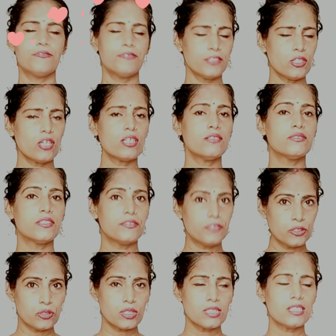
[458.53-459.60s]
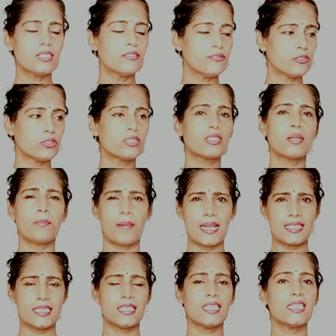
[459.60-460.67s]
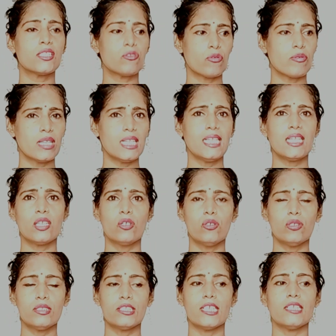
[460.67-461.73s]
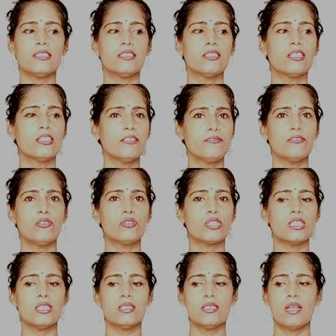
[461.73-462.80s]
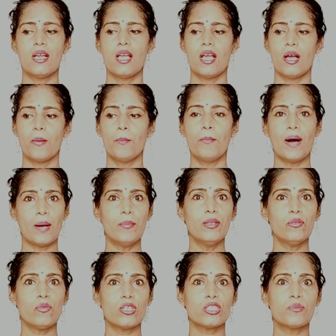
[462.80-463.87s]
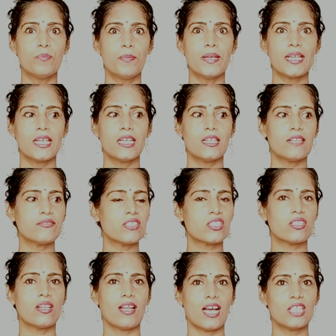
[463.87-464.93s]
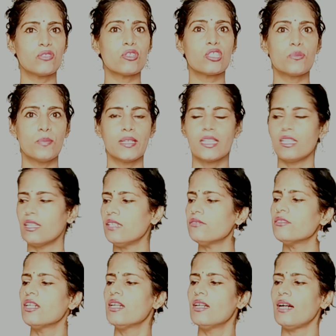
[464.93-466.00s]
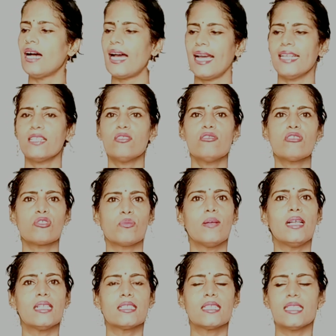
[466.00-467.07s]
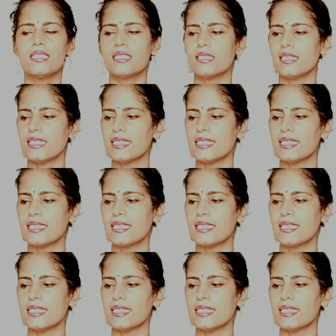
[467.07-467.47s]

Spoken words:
If we talk of diffusion, the diffusion capacity is really good. The diffusion bubble was big enough, the sillage was big enough. I could smell this